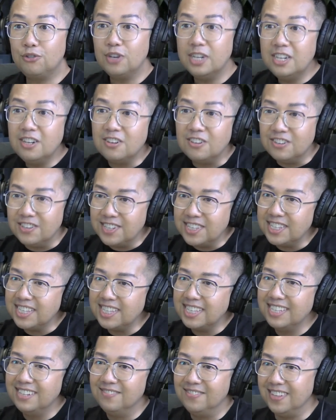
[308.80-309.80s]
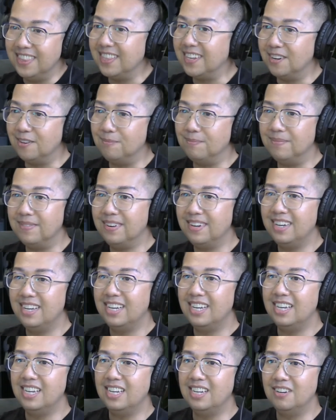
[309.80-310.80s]
my triggers, with
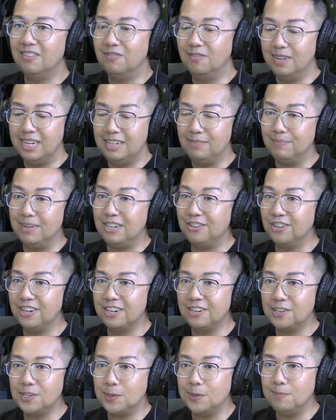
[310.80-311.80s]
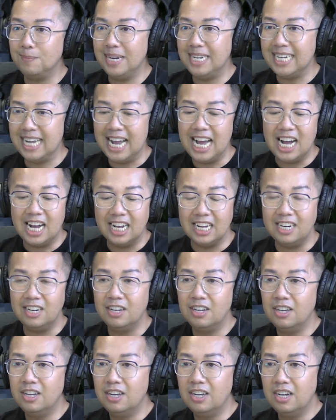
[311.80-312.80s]
my triggers with my
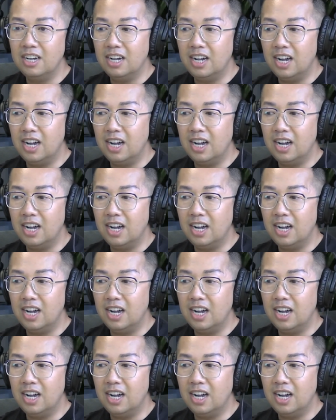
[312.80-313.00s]
dad,